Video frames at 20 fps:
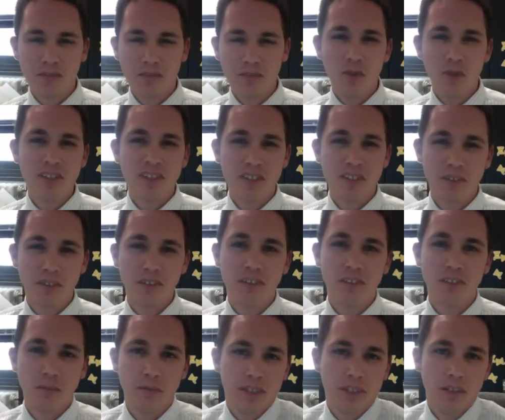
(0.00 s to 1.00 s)
Of course,
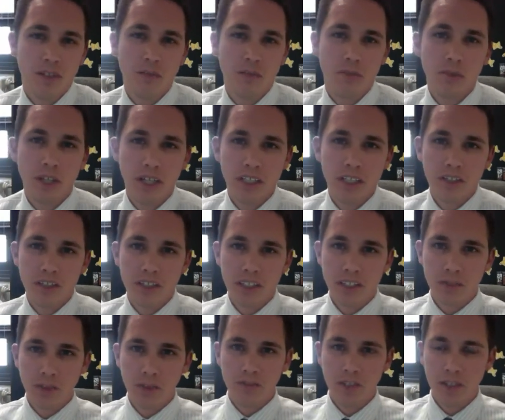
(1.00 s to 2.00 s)
students still apply in
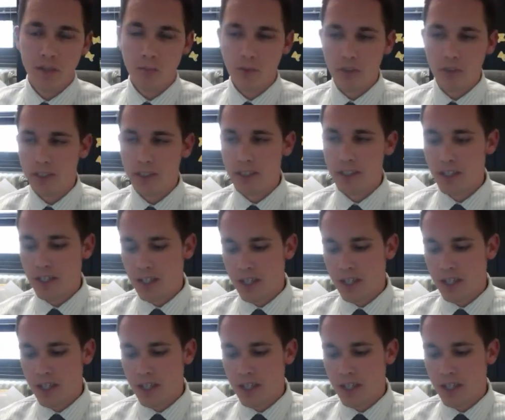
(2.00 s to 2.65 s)
January, February.